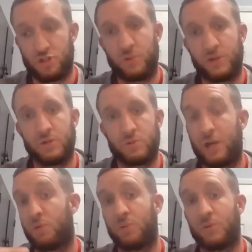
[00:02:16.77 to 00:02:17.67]
showing,
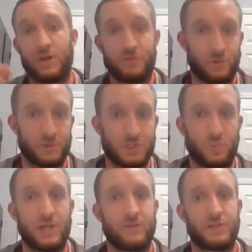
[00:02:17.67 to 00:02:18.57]
okay, we will not throw this
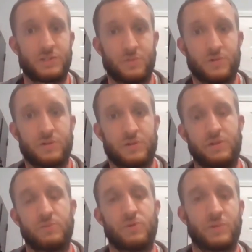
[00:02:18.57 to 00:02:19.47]
away if it doesn't work.
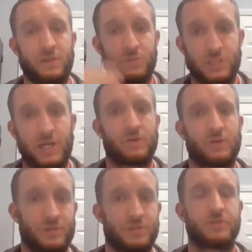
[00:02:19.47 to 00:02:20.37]
It will get recycled
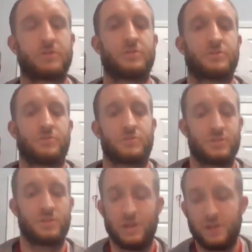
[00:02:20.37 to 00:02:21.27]
and returned. So
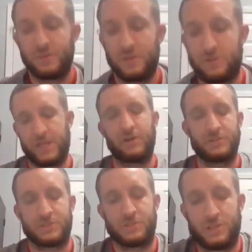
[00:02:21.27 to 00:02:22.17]
there's
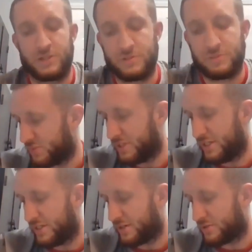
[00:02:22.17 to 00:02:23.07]
balances there. To
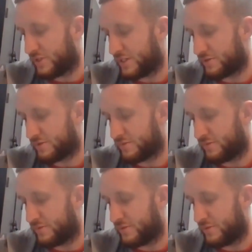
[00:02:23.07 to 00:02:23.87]
me, I would rather